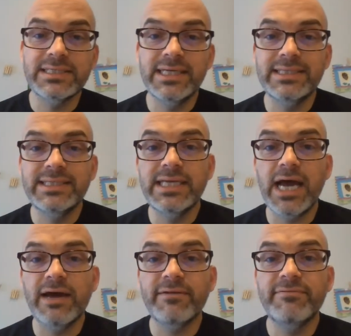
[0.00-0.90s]
that did
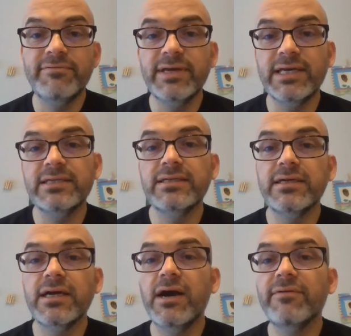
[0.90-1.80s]
not fit
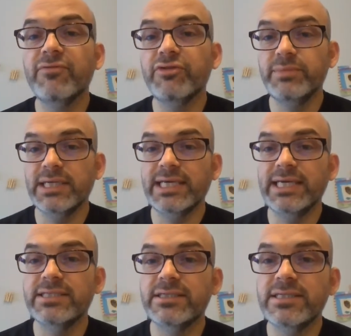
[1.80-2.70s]
comfortably
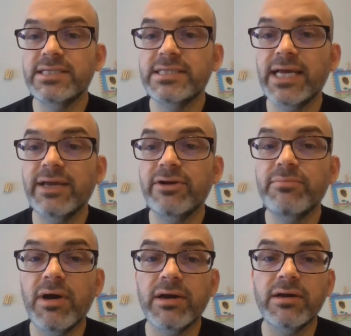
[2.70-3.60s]
into the standard
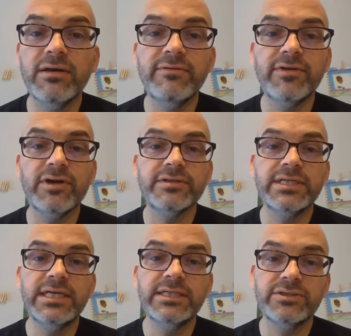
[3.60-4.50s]
model of Earth's
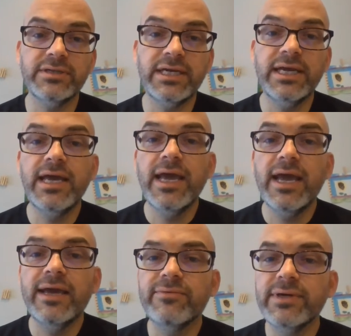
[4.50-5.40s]
history,
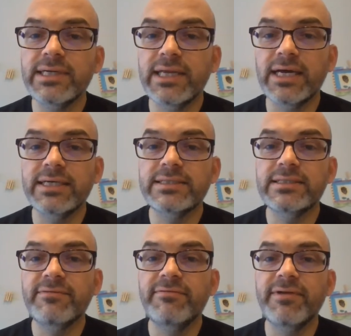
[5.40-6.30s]
and realized
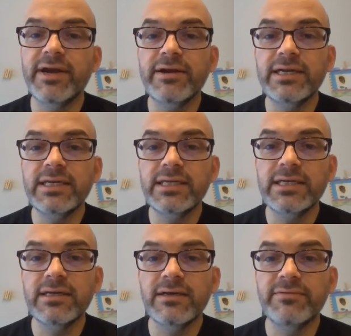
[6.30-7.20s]
that very
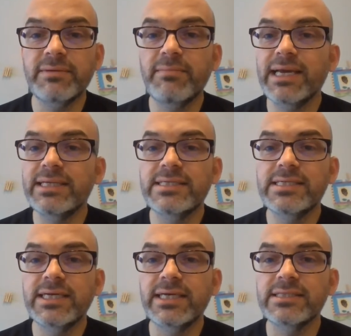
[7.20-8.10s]
little of it made
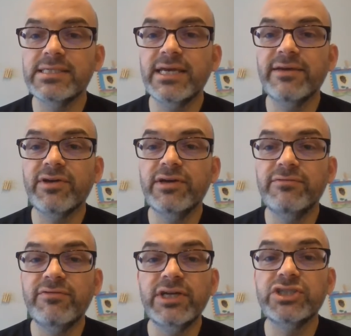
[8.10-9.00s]
sense if
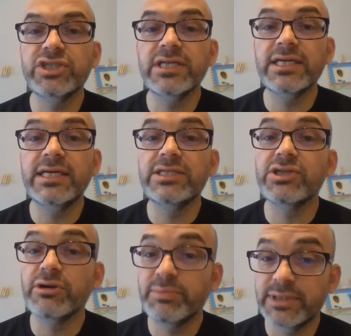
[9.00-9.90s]
conventionally
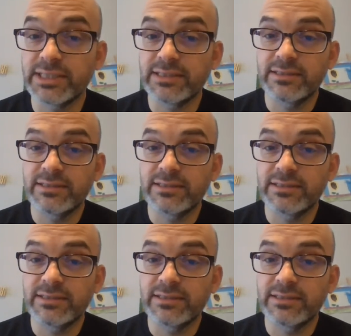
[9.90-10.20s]
interpreted.